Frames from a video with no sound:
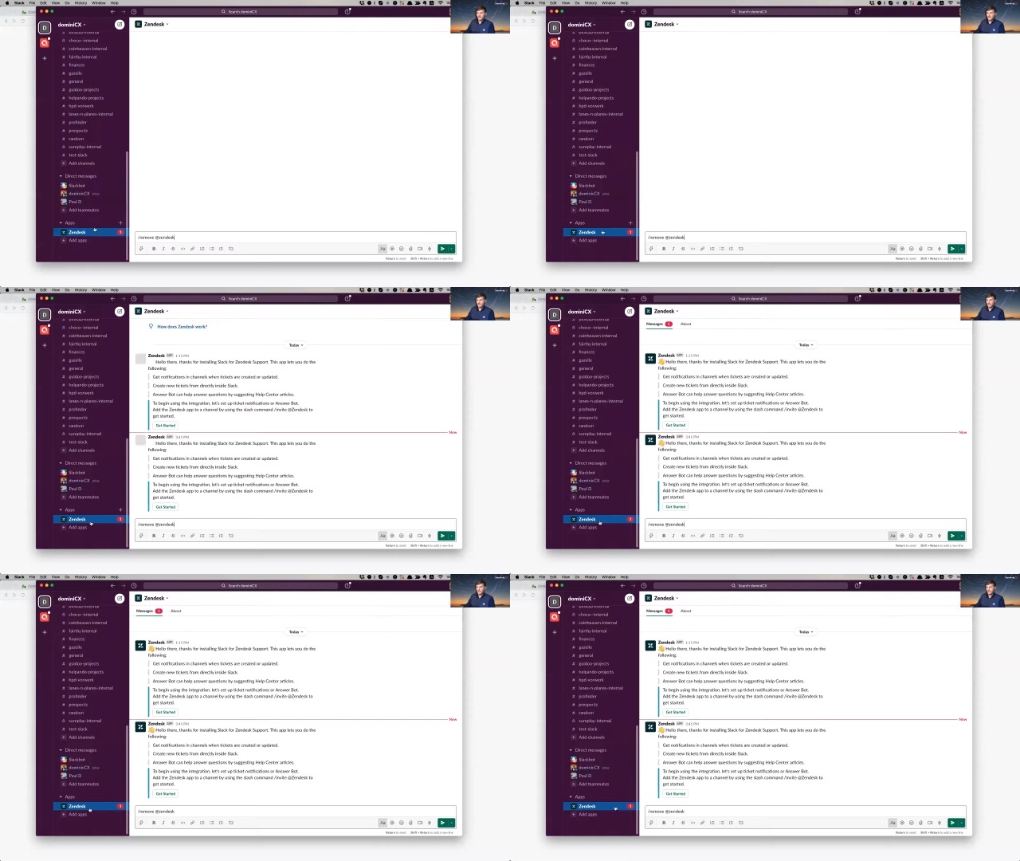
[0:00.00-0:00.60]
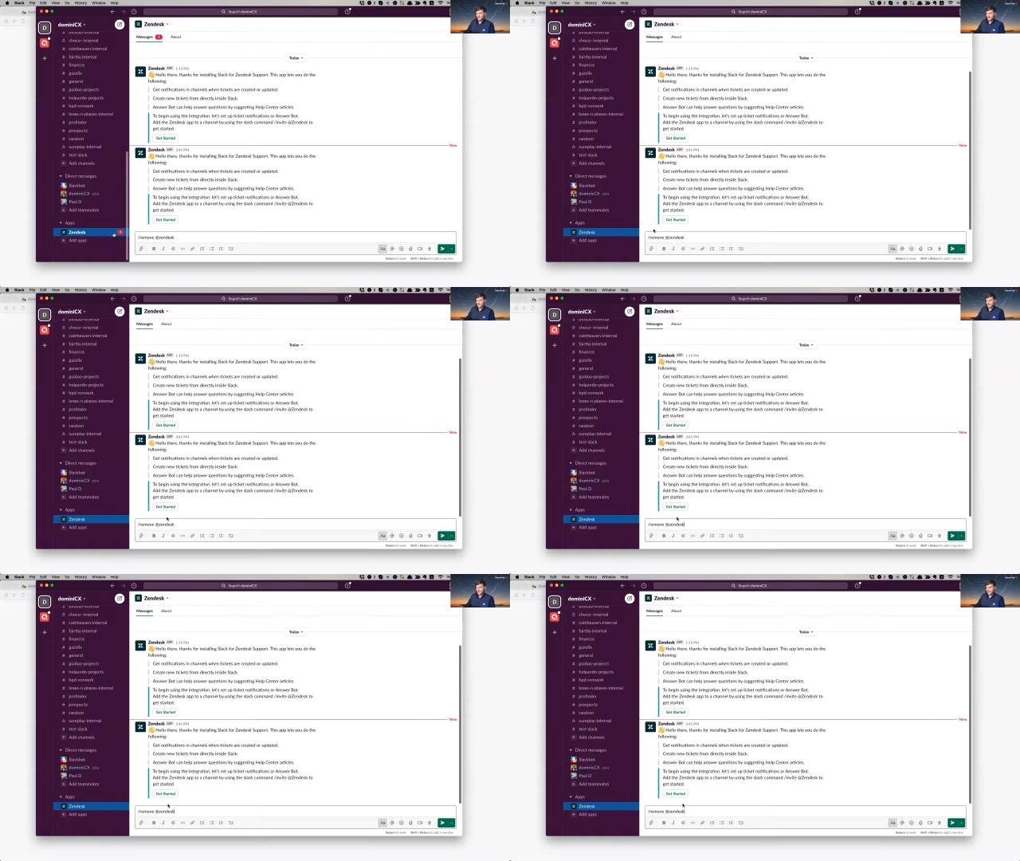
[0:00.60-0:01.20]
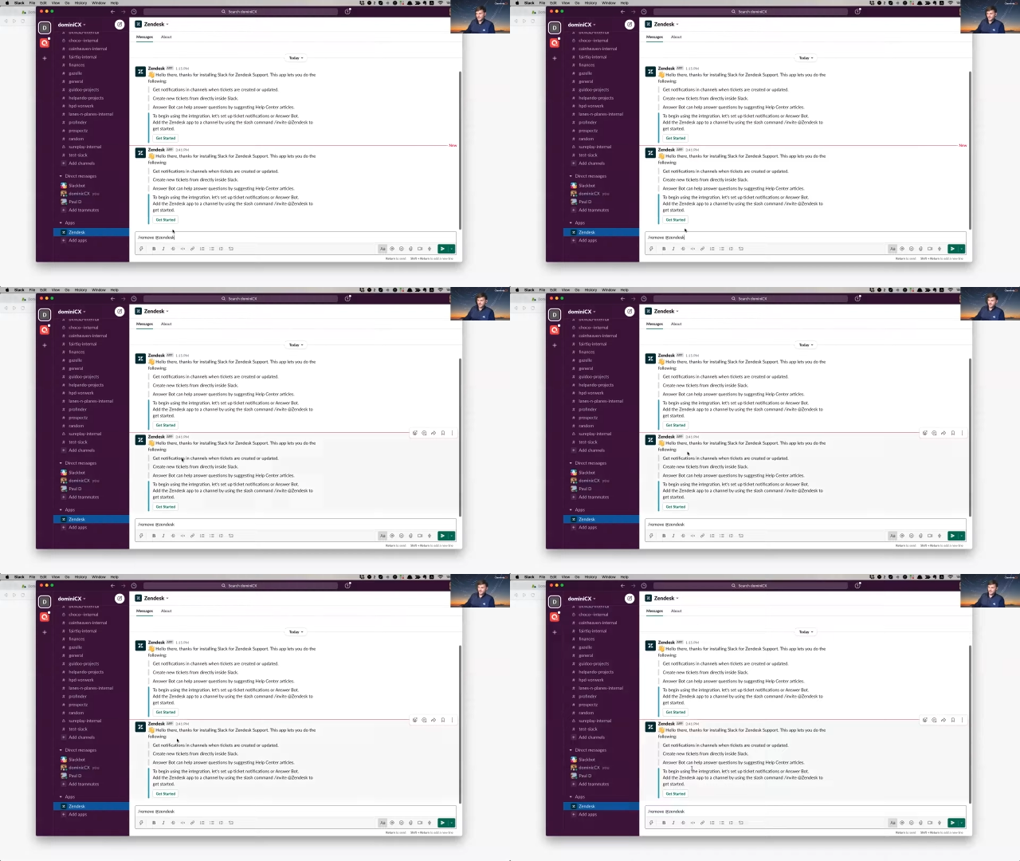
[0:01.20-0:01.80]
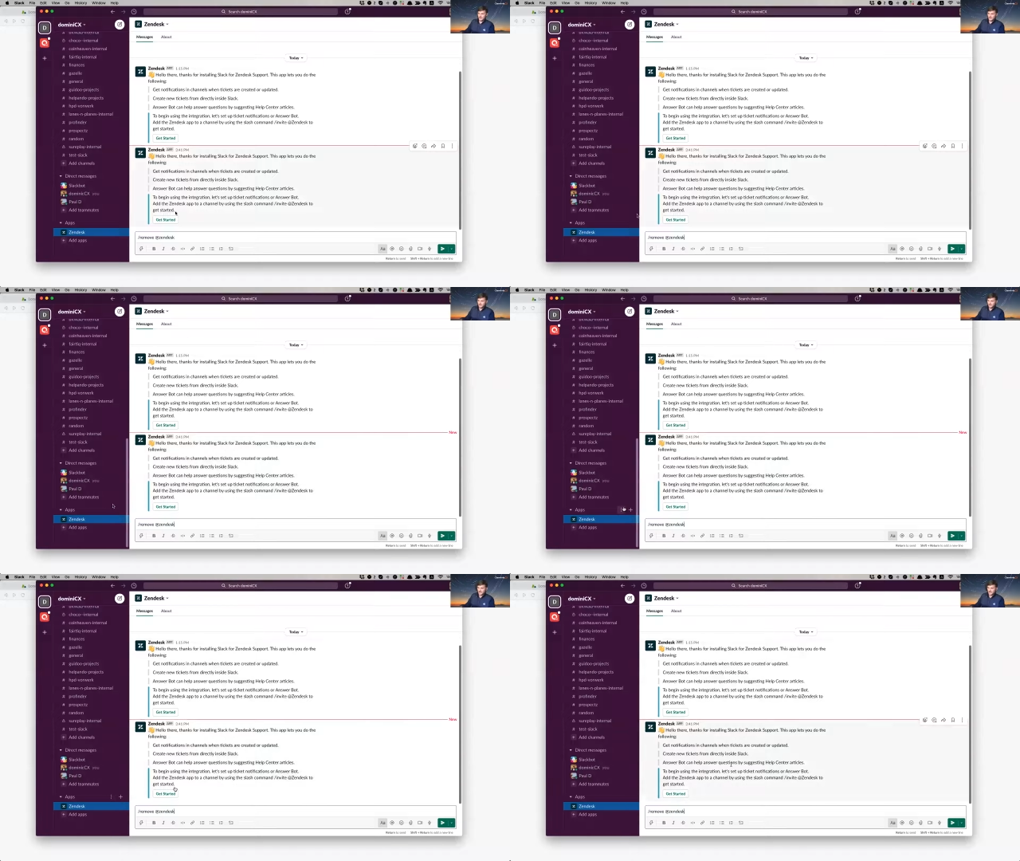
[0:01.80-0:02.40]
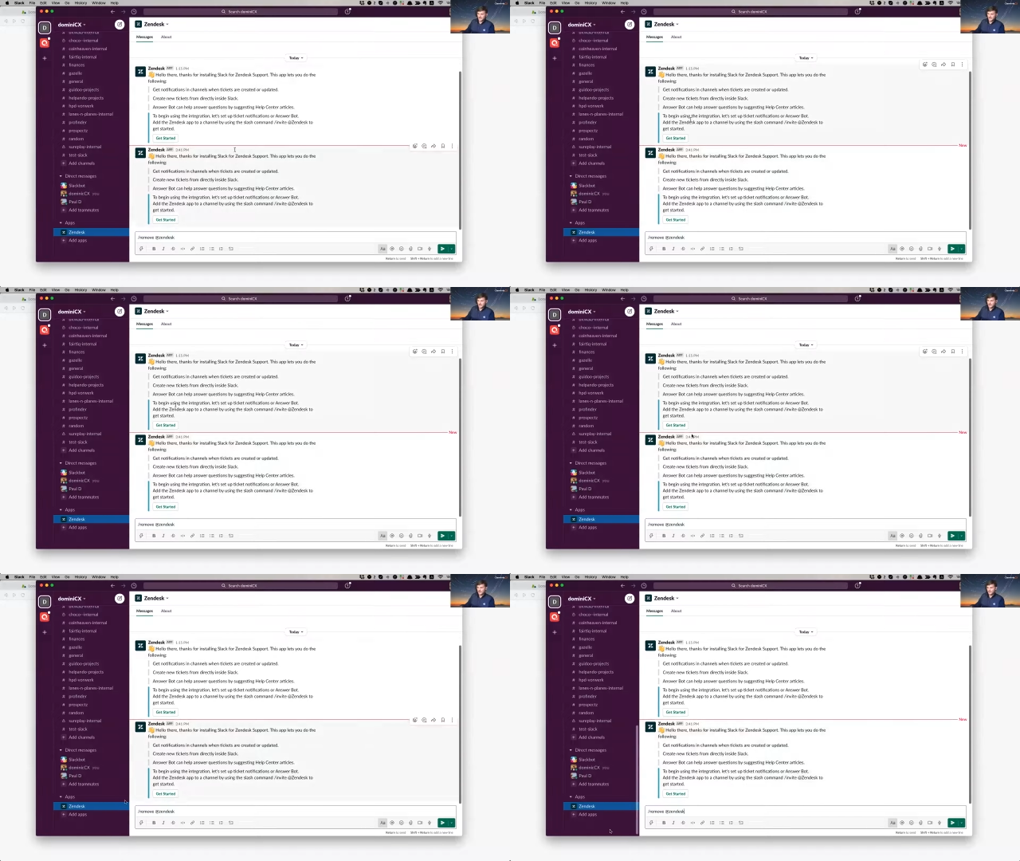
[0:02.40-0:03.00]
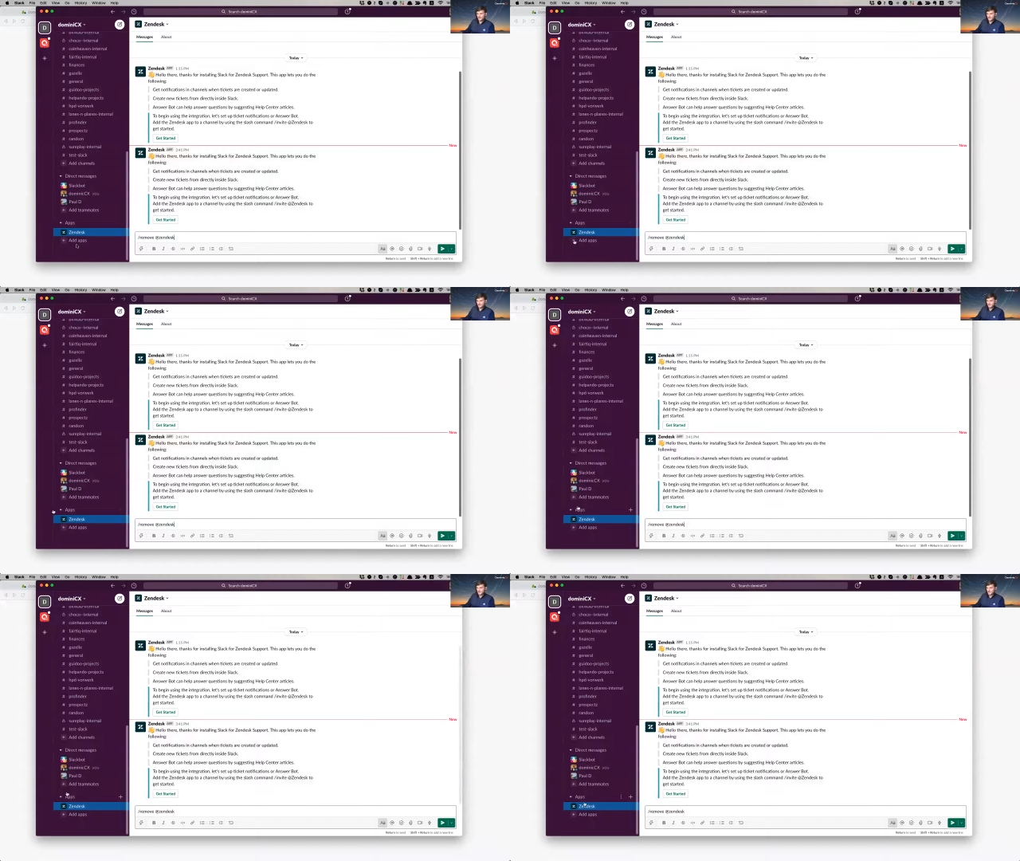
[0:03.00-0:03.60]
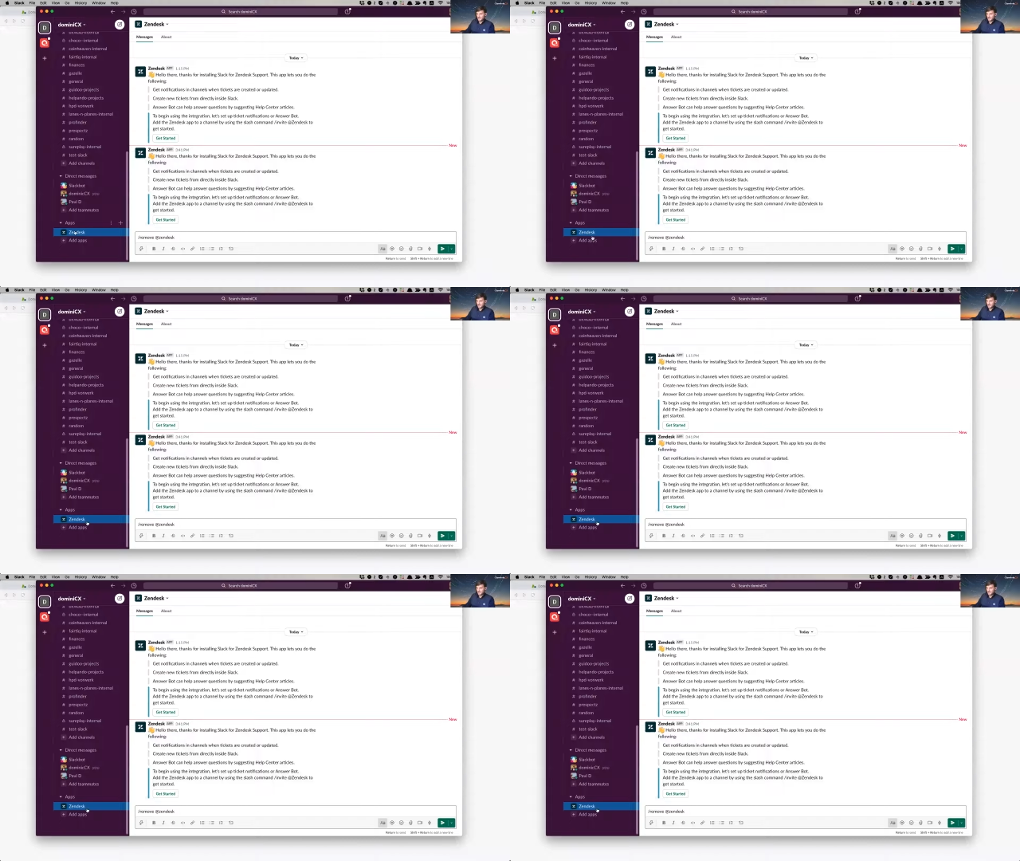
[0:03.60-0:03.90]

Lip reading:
[unreadable: no face in view]